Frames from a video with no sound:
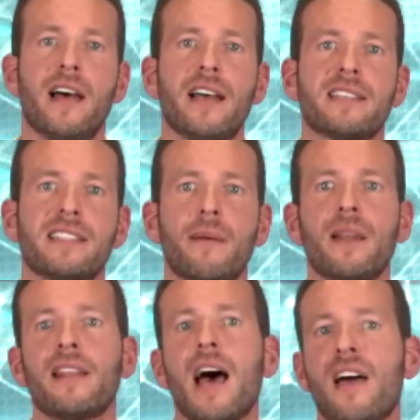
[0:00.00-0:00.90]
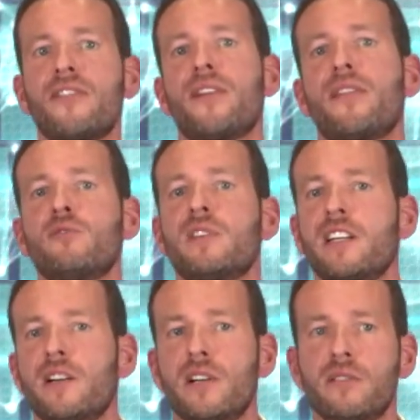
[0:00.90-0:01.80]
700,000
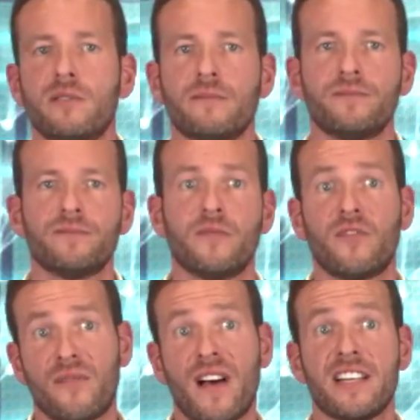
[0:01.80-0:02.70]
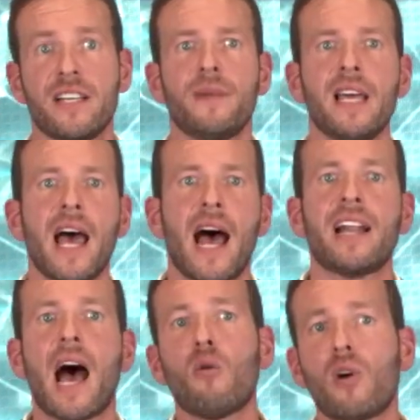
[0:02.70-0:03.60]
euros for funding. And
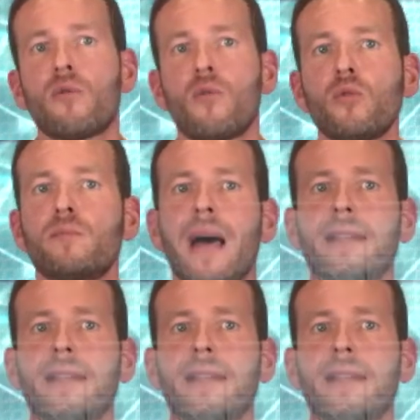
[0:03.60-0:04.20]
our roadmap,